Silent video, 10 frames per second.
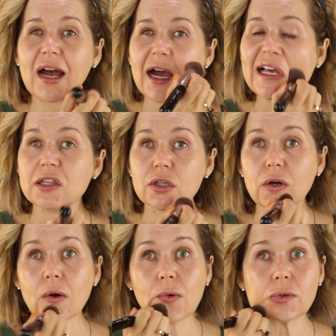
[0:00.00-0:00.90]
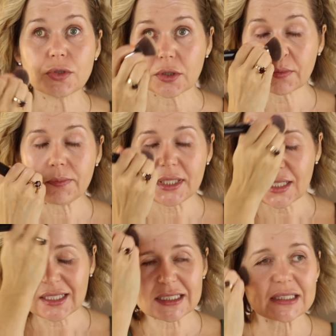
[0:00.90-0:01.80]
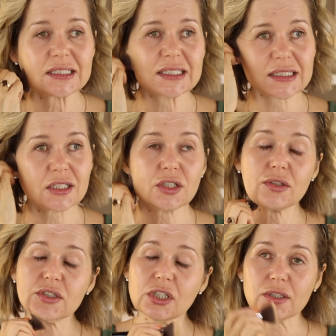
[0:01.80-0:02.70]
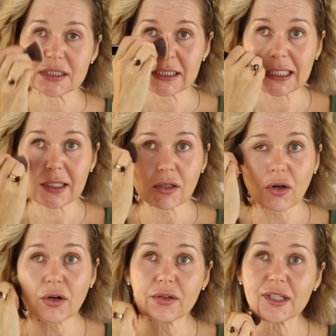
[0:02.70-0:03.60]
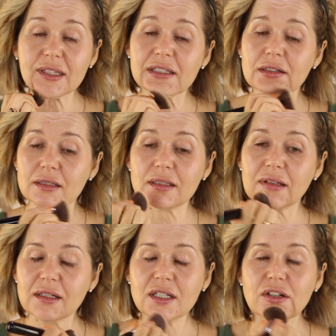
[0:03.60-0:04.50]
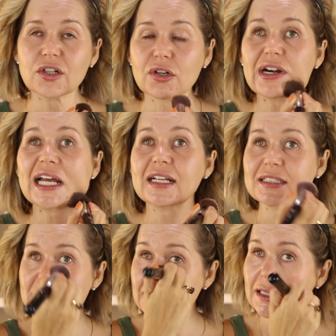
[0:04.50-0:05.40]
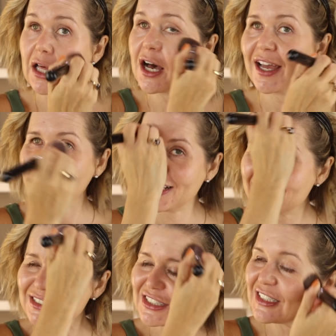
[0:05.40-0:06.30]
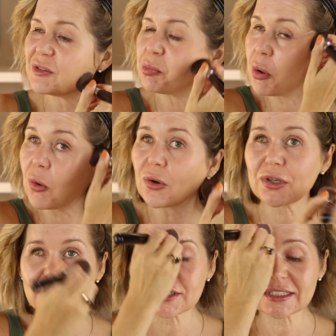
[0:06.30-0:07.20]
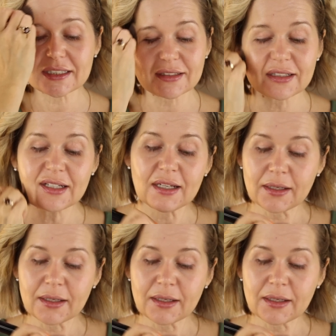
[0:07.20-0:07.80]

I look older because you start seeing all the little cracks and lines and pores and